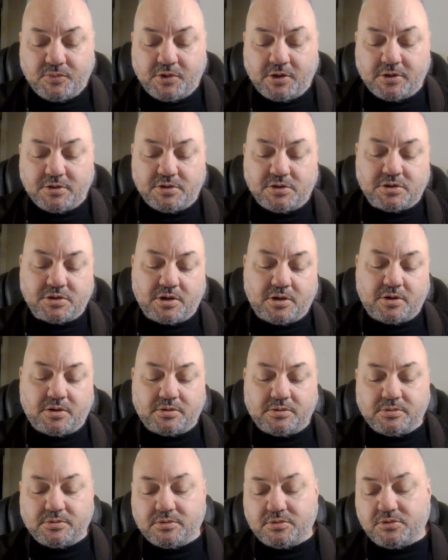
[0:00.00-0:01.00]
So
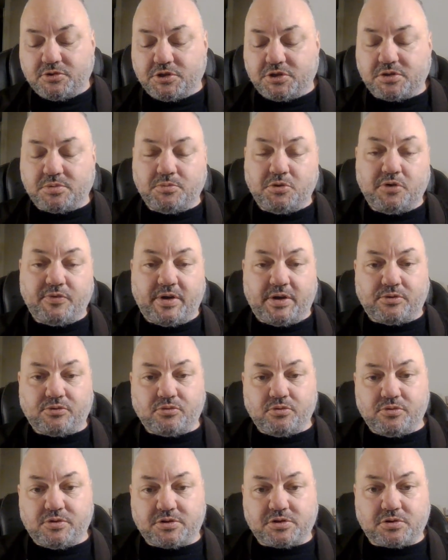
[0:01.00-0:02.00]
just moving through
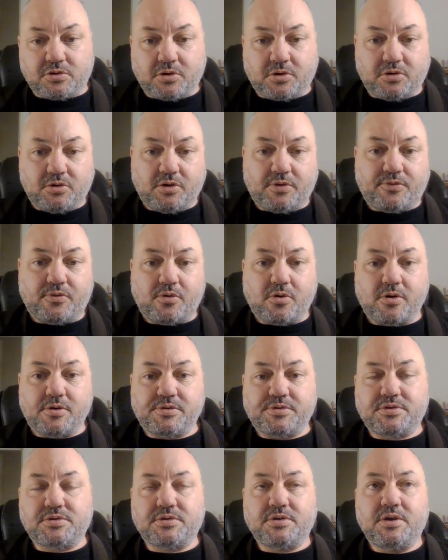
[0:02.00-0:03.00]
the circle of
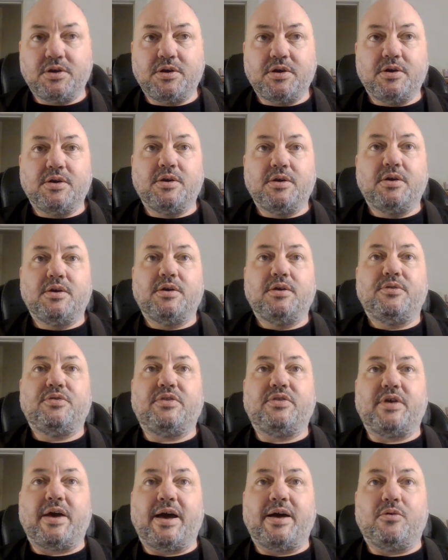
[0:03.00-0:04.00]
fourths,
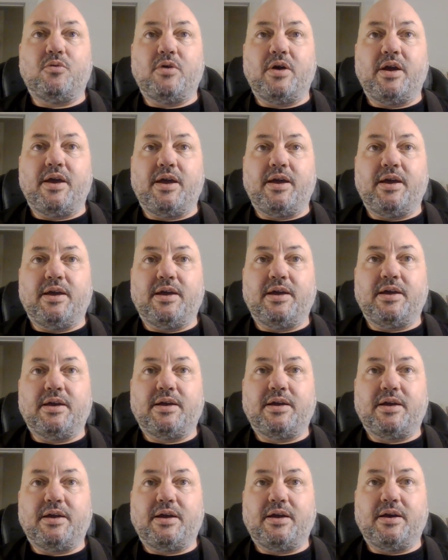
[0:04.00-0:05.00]
that way,
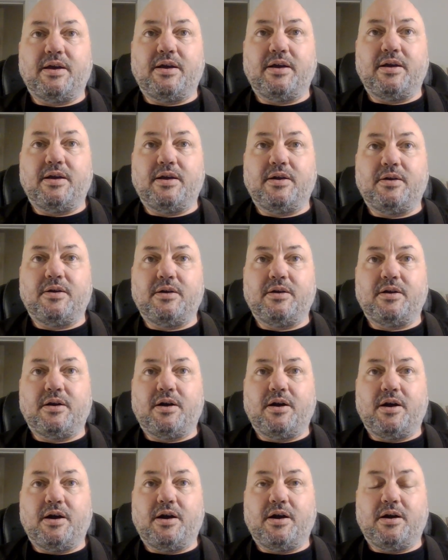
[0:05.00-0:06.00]

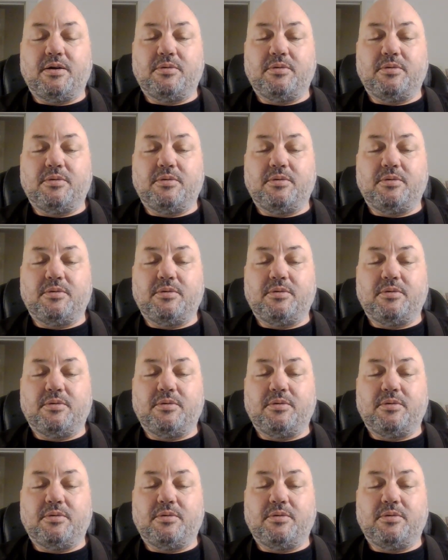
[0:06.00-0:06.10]
to